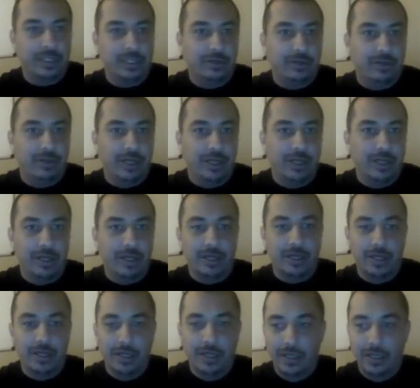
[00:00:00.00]
getting away.
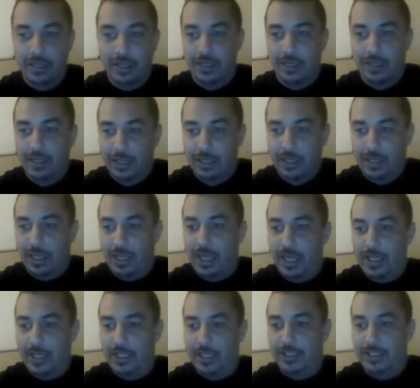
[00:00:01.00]

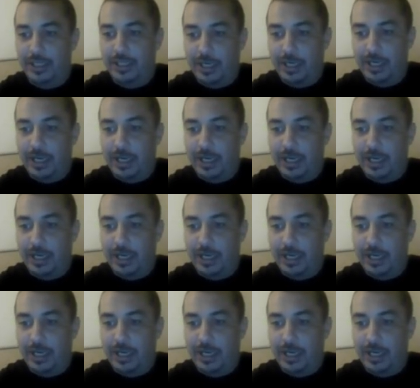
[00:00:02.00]
And then you should